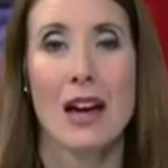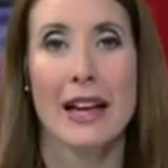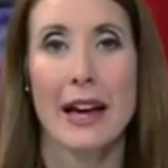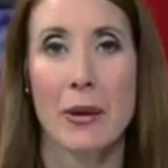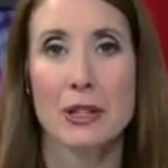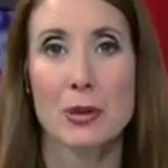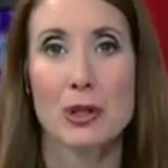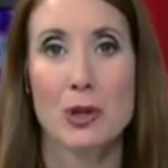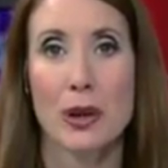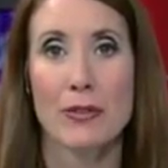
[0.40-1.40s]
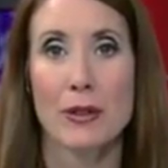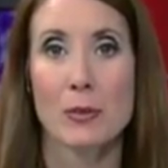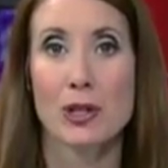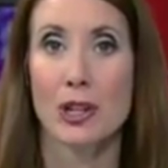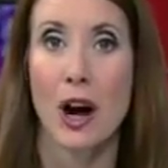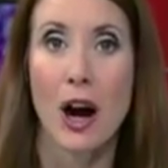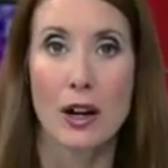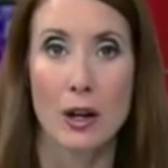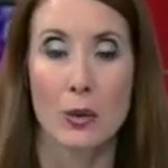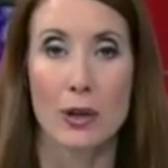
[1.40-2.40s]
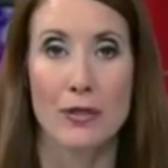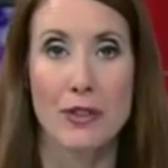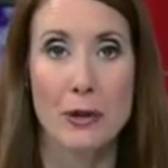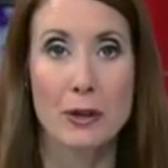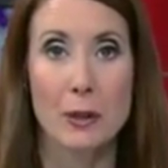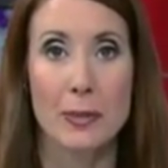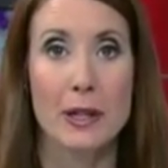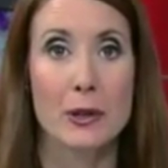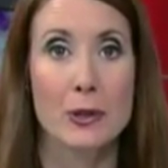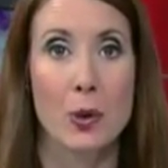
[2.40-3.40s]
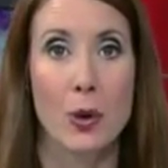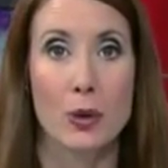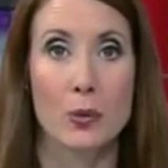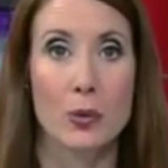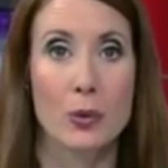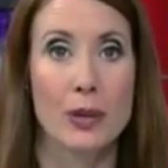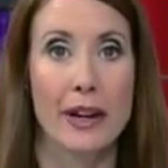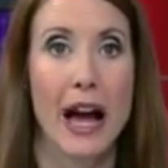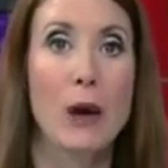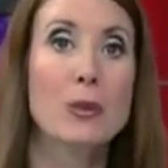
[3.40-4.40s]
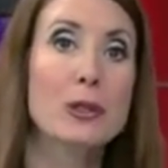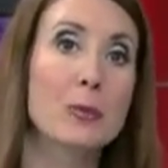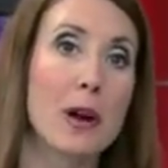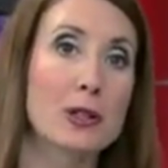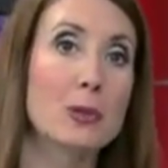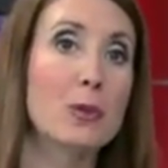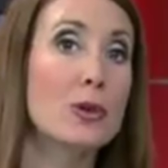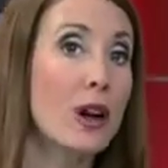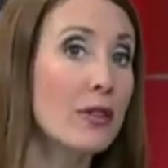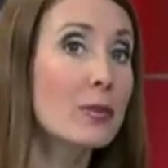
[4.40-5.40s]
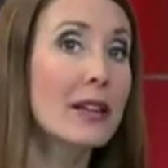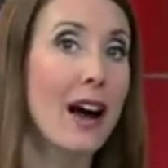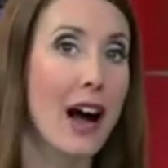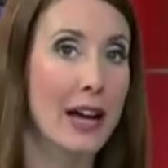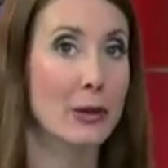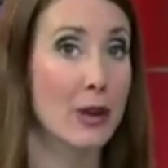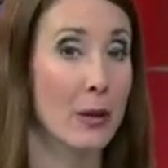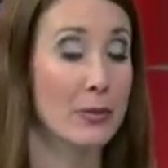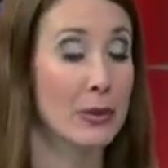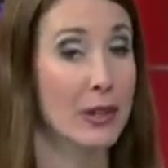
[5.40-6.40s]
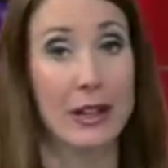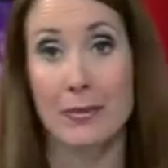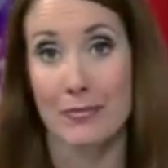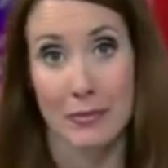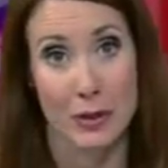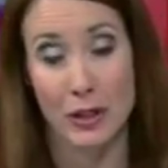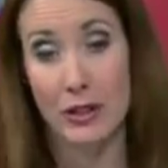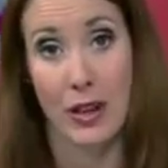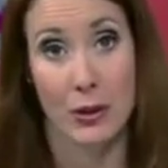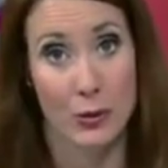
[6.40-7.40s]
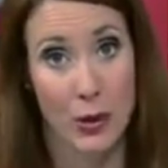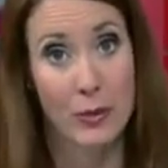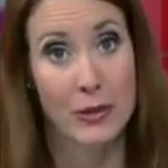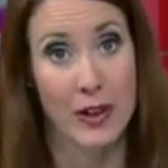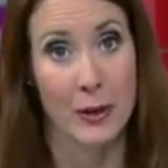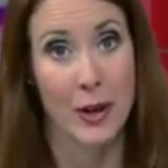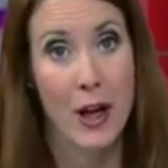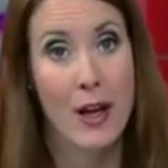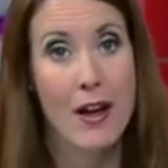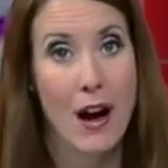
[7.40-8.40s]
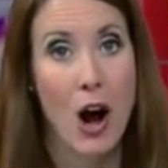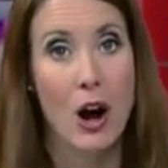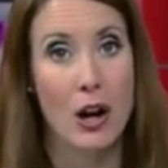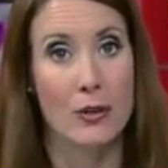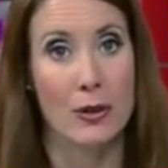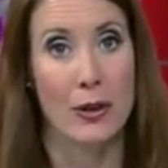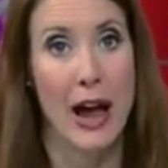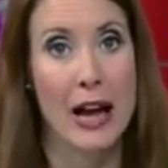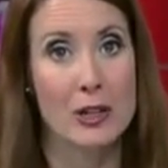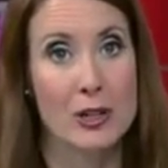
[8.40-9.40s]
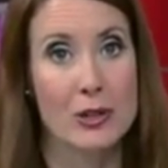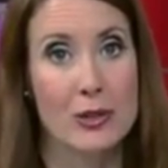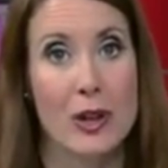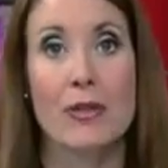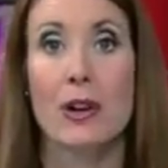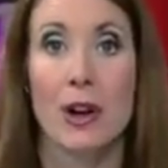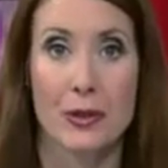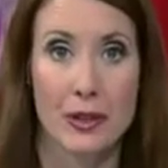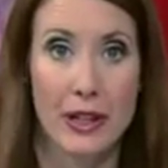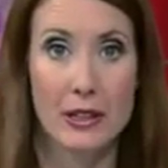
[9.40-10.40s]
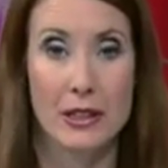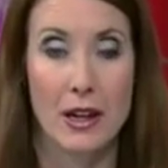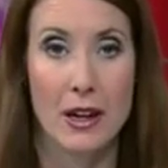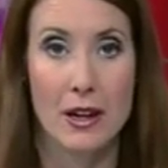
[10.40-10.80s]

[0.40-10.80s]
And now on to a story from Chicago, where a federal appeals court ruled on how responsible government higher-ups, like Donald Rumsfeld, are for their actions of their underlings.